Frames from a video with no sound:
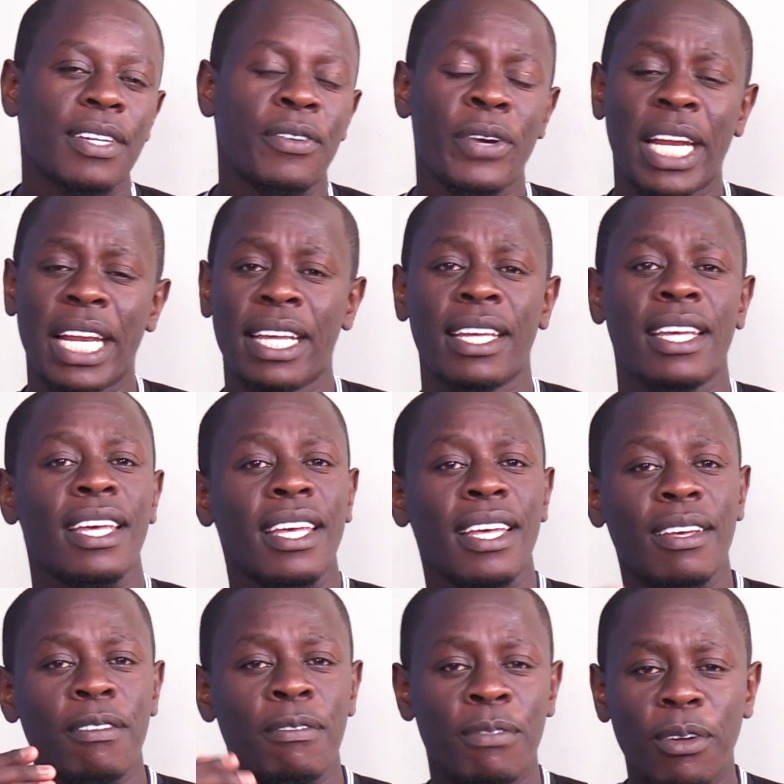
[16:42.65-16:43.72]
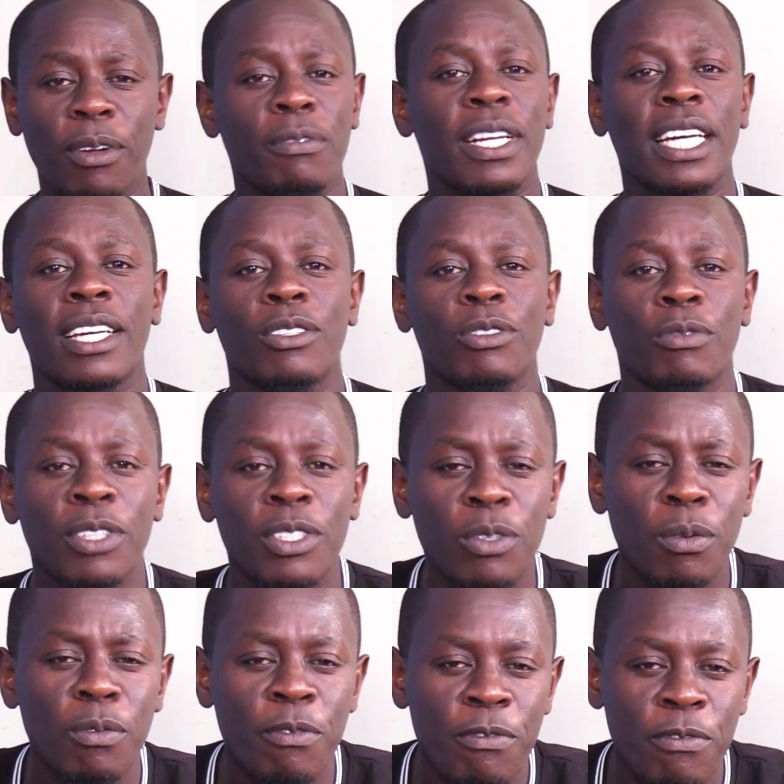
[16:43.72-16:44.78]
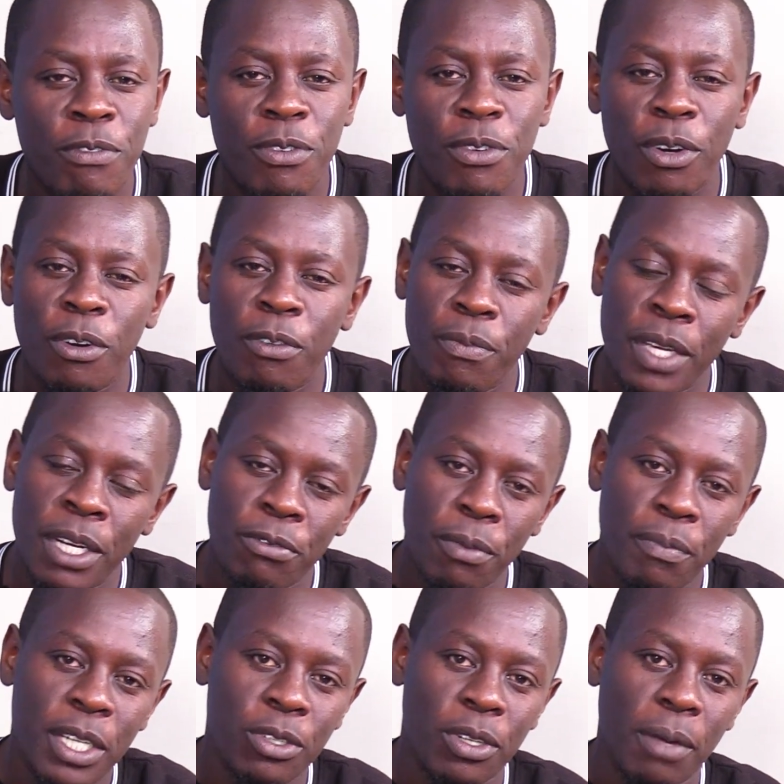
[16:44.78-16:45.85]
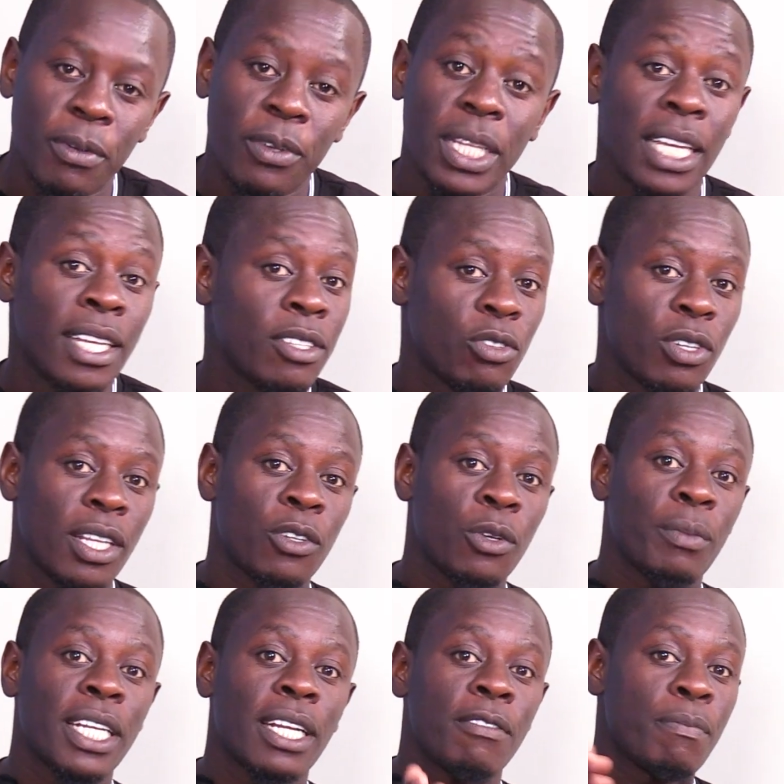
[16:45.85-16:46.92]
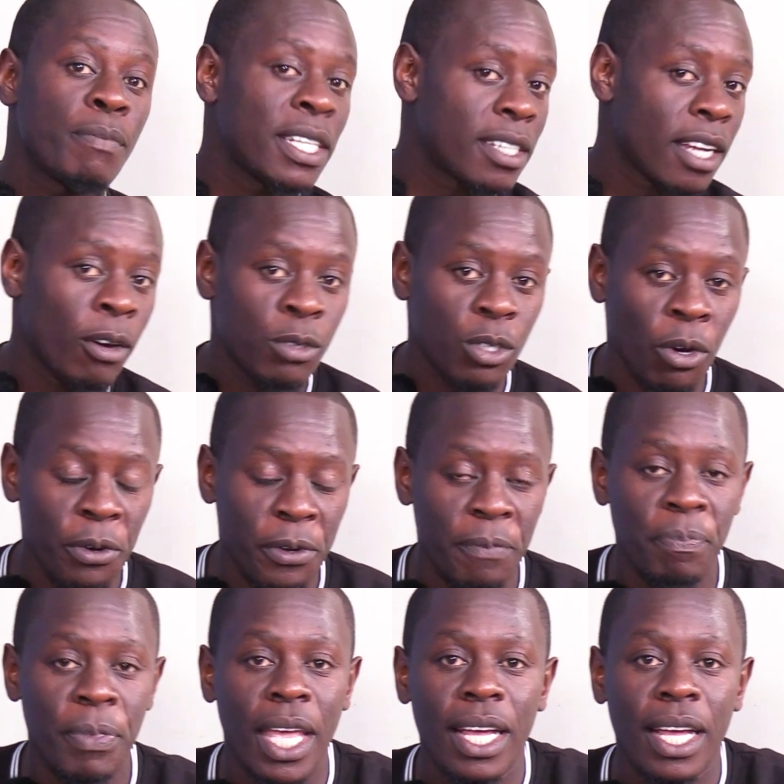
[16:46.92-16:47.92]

Really full of nuggets of wisdom, full of information about the history that you might have missed out on.